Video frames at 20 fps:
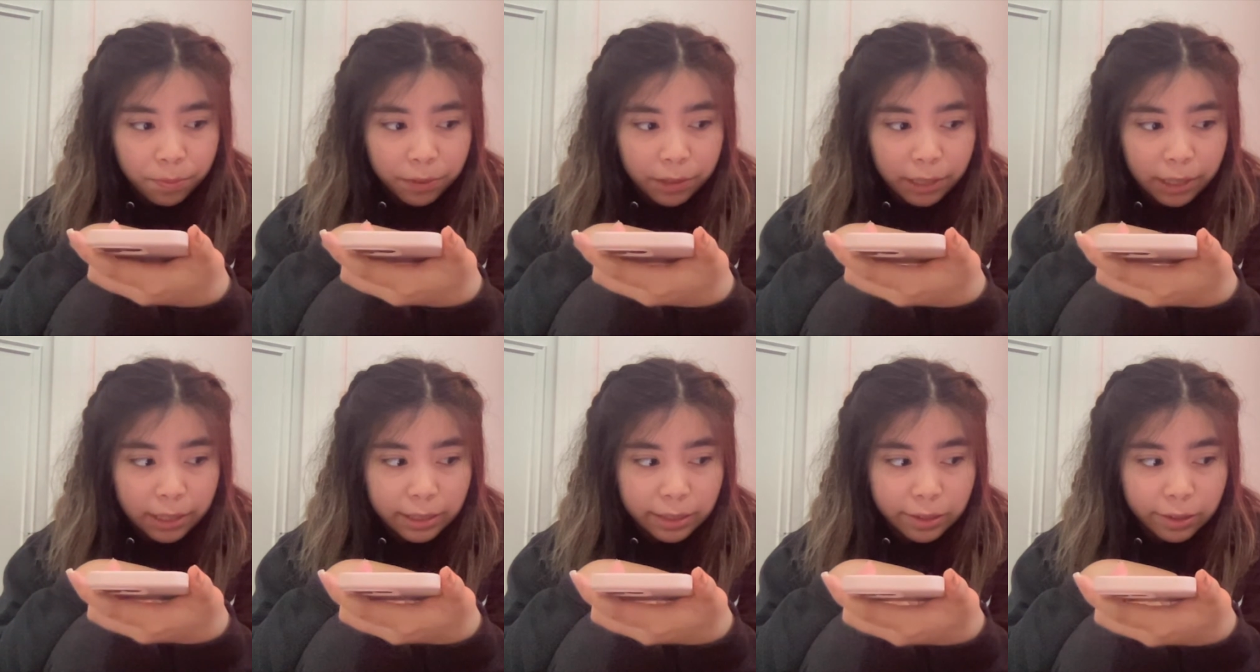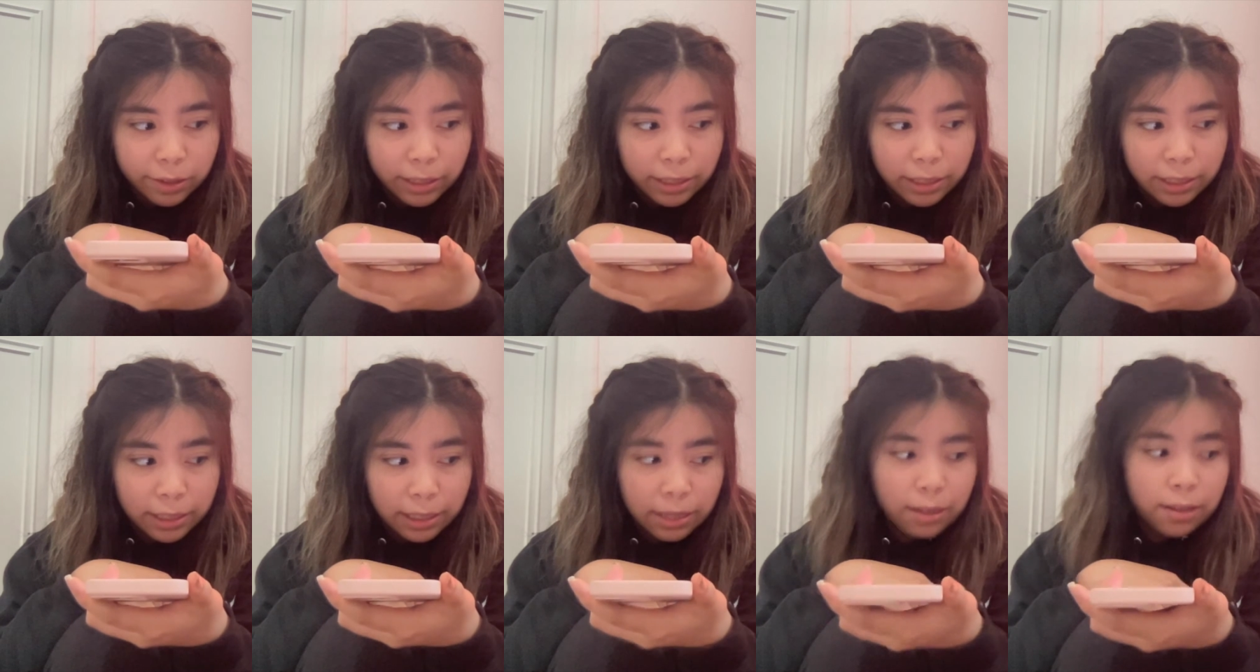That's
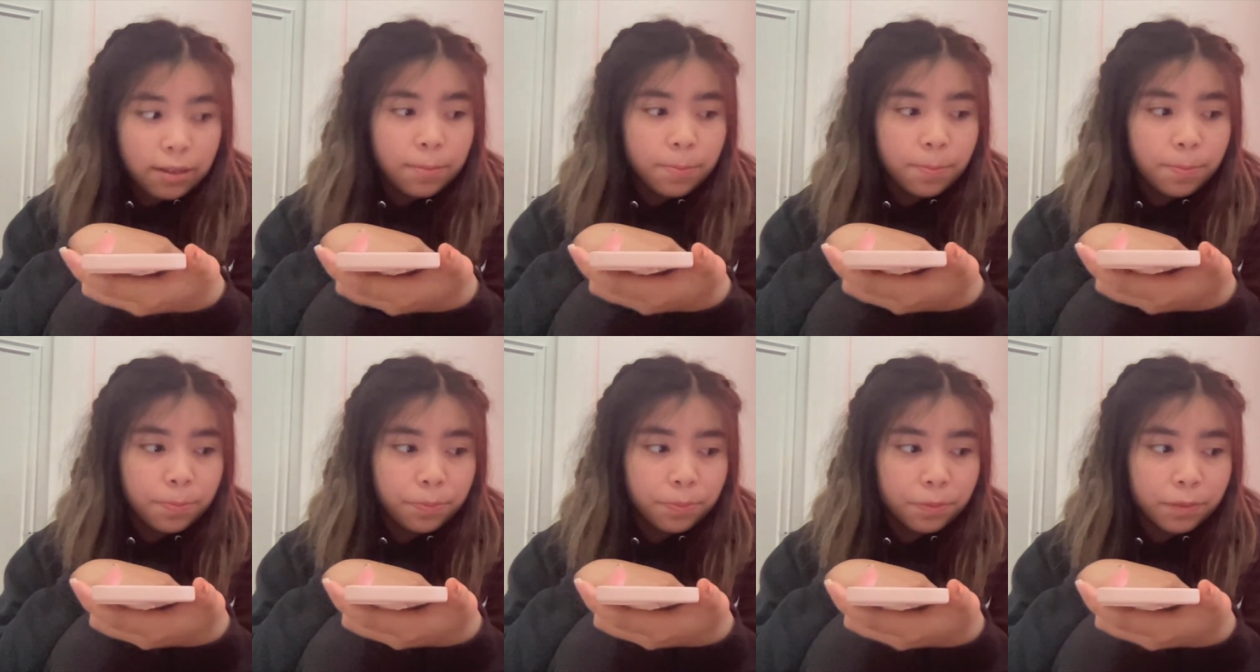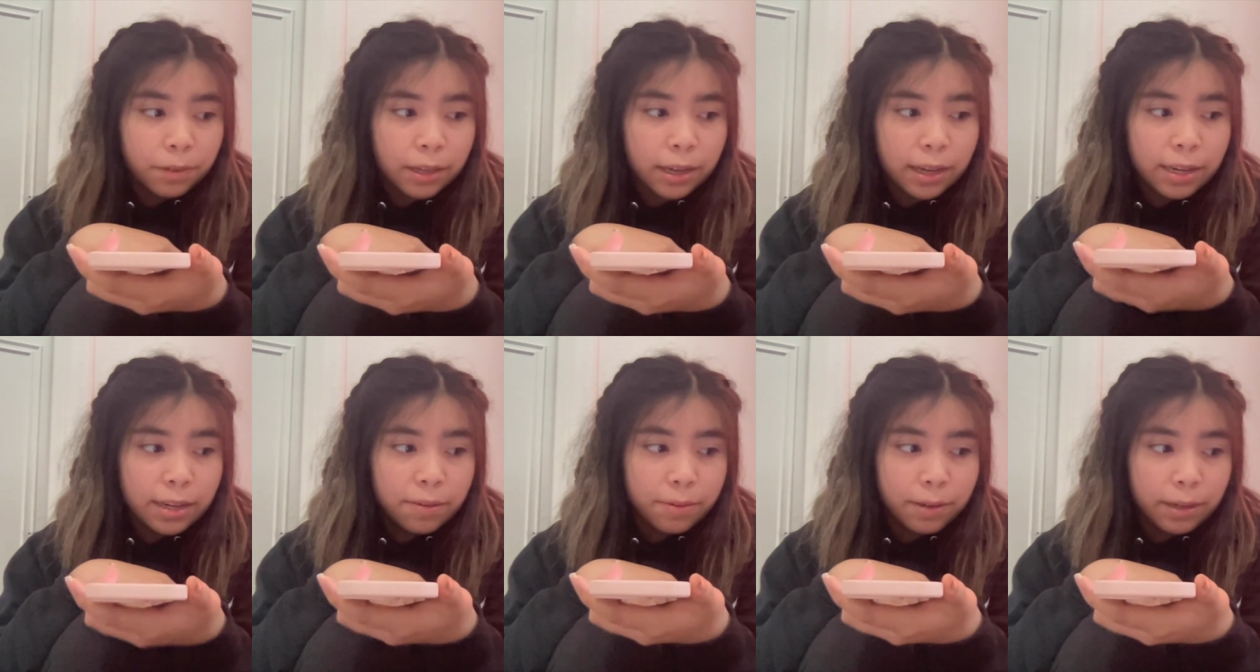crazy.
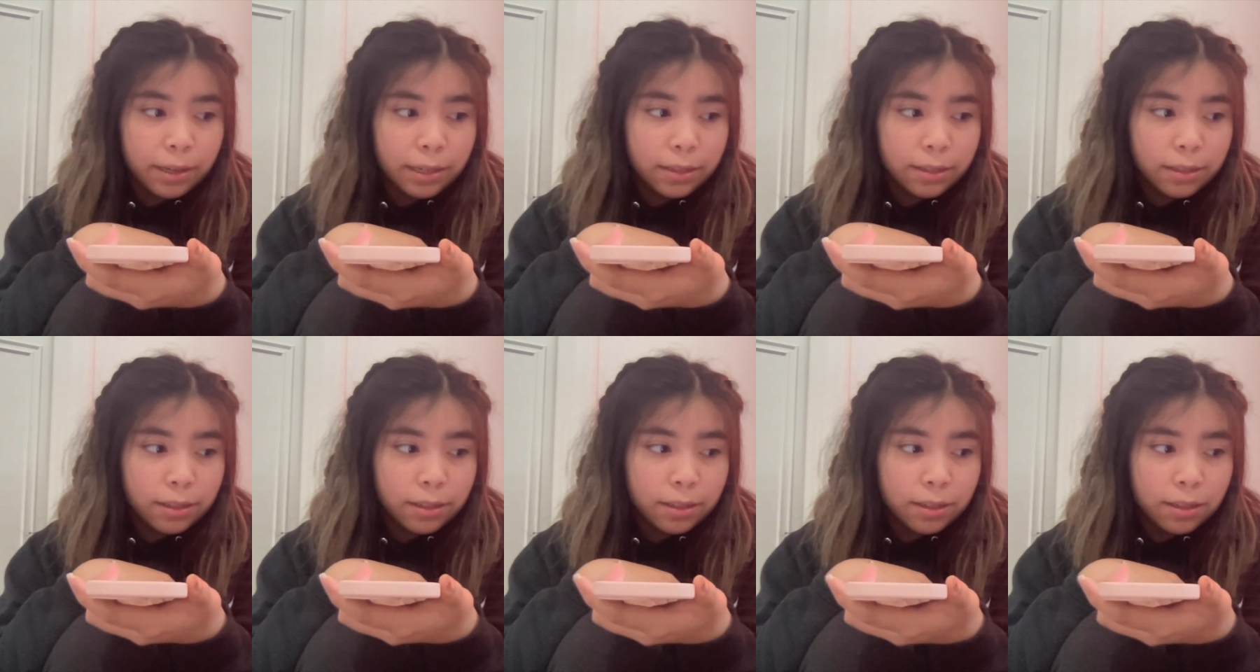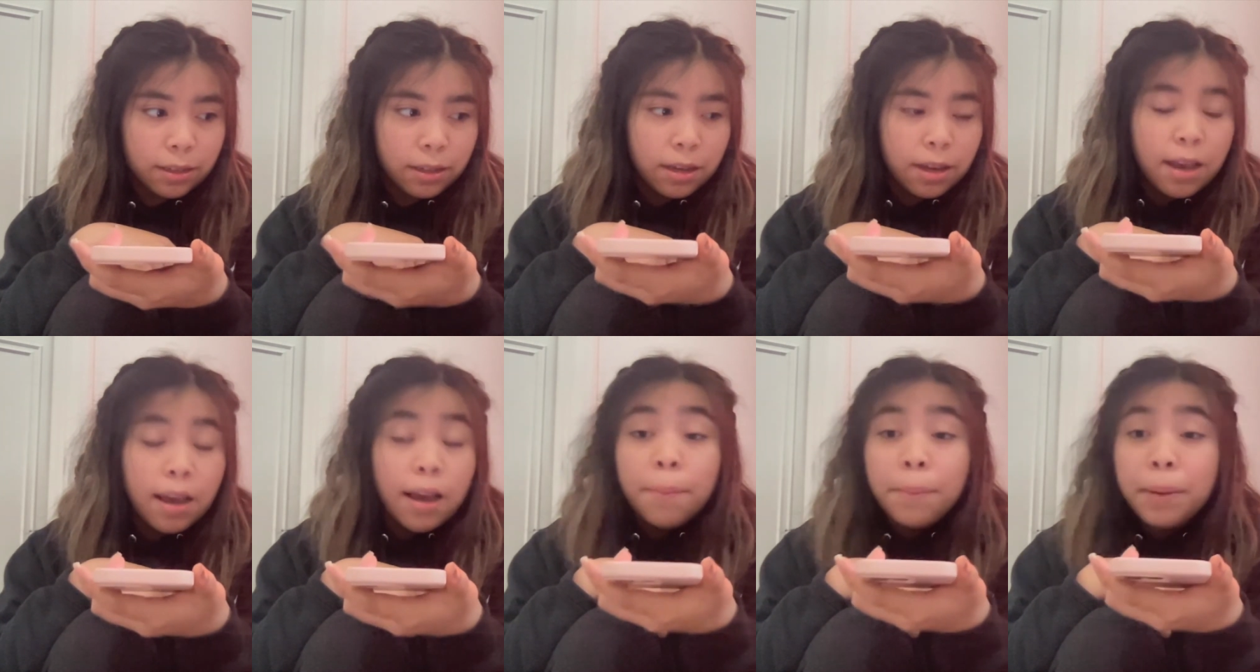Anyways,
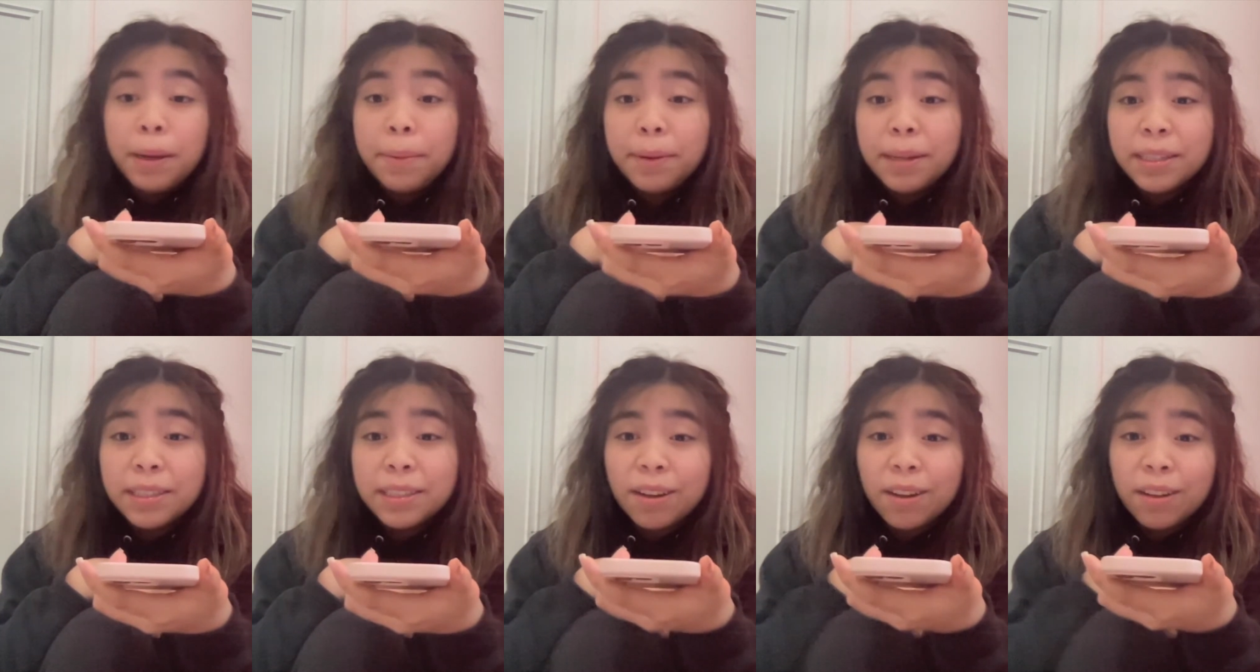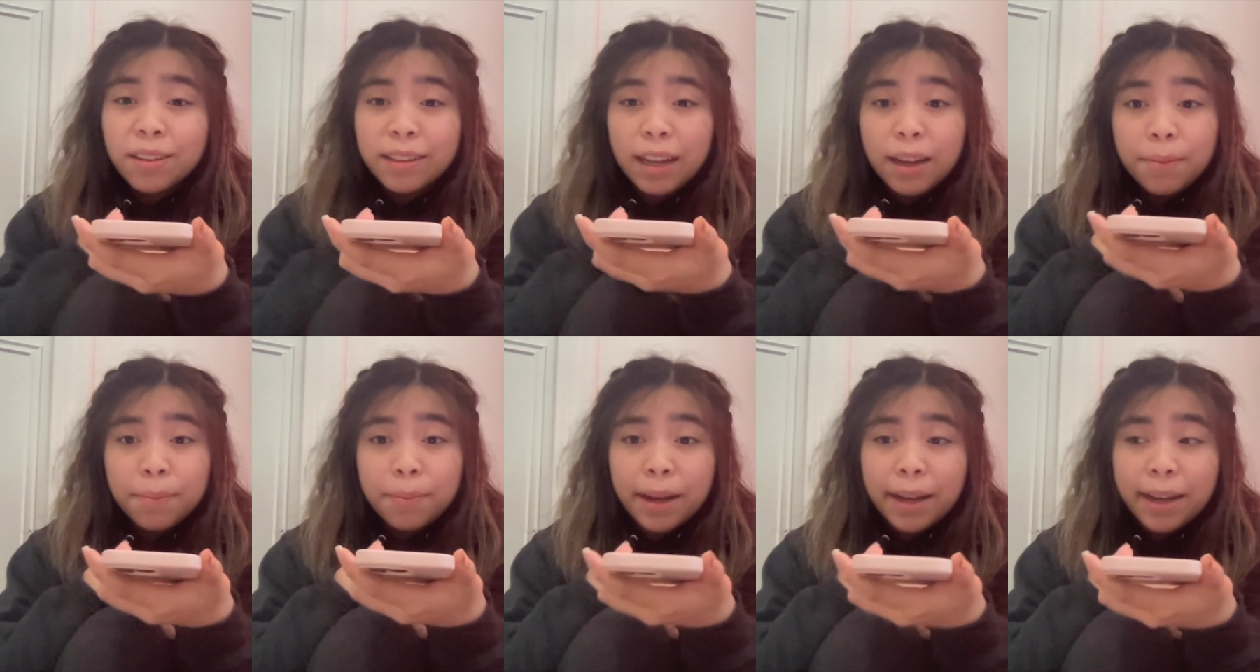maybe it's not
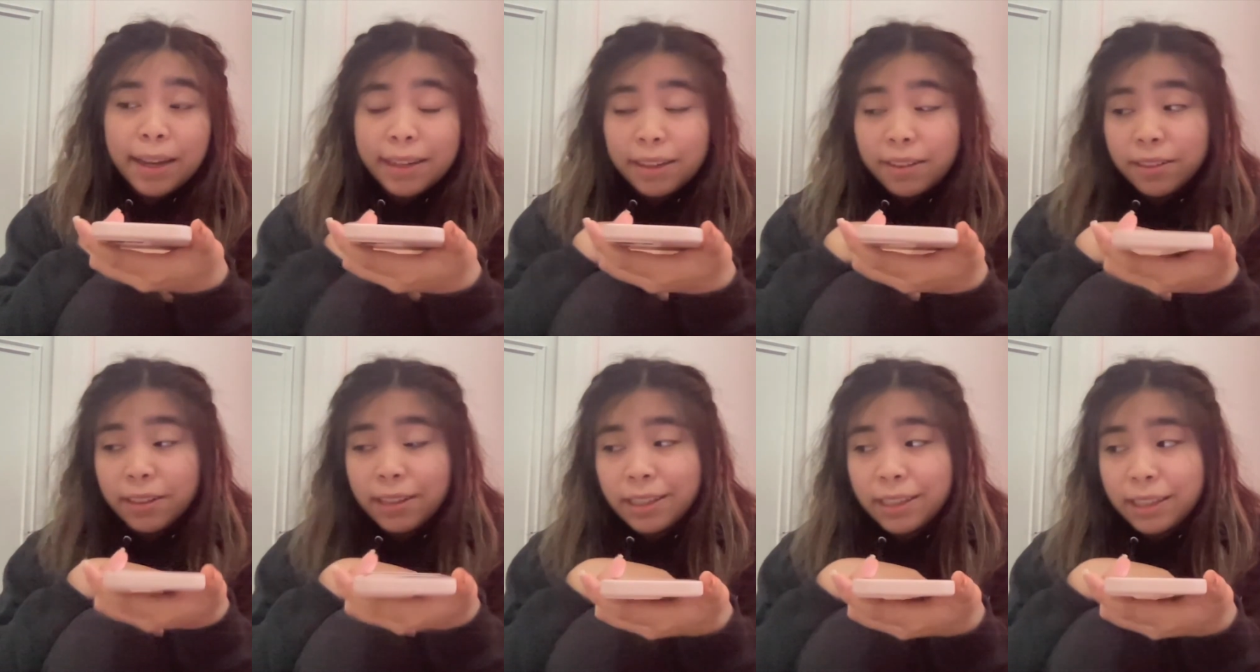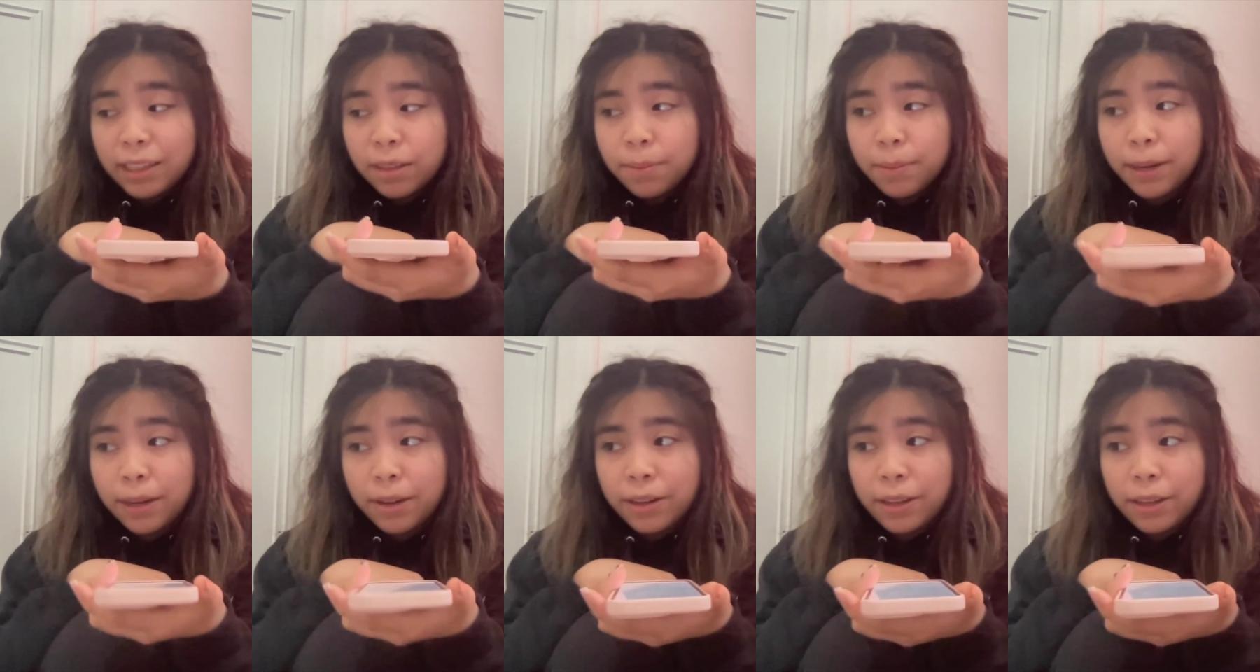that bad now that I think
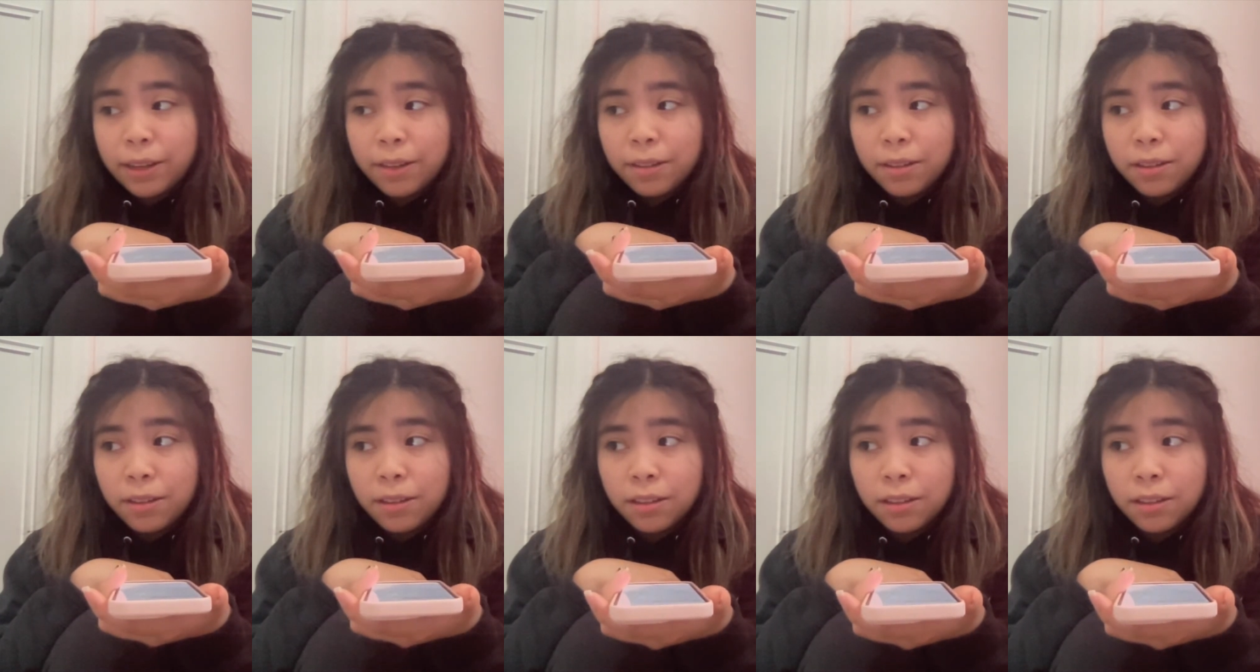about it.